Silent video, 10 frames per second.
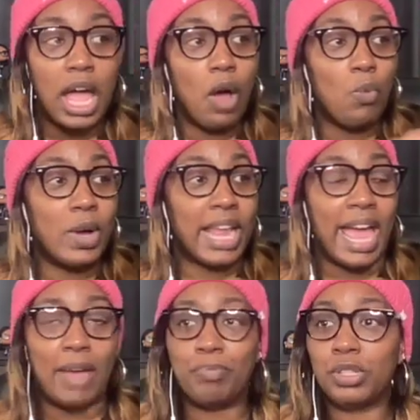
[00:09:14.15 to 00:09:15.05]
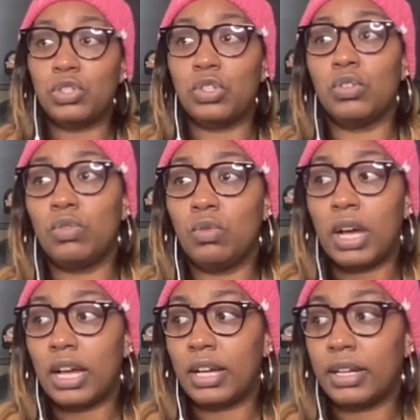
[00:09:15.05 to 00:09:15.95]
What happened to
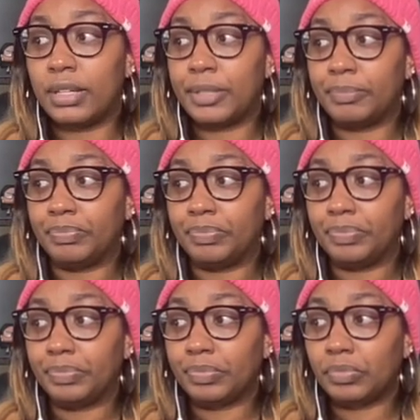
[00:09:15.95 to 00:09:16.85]
um